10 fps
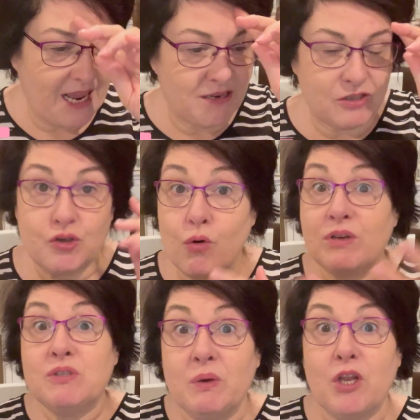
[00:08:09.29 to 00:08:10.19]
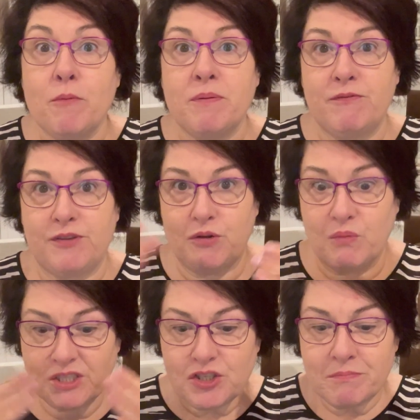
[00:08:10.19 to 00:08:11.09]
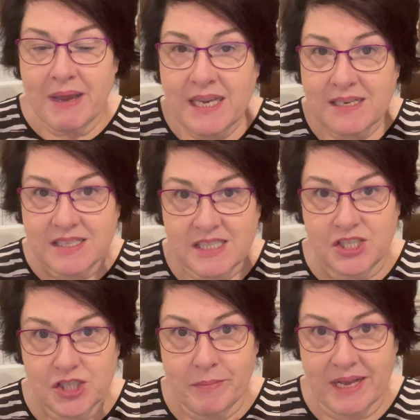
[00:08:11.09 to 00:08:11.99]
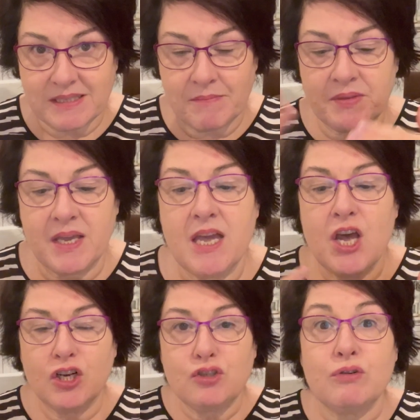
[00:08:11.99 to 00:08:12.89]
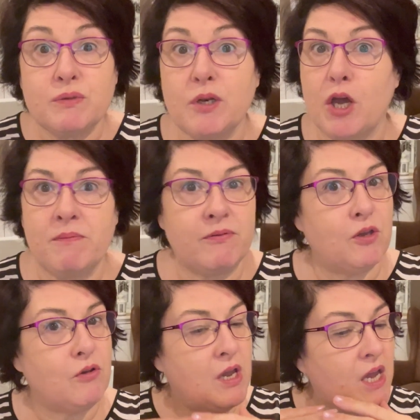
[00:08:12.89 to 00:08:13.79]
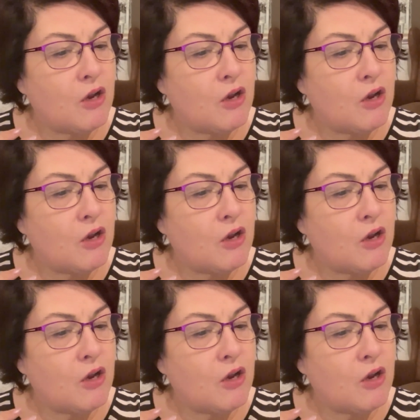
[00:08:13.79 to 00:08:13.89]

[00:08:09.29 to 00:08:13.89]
And doors will open for you. Once you make a decision about something, doors will open for you.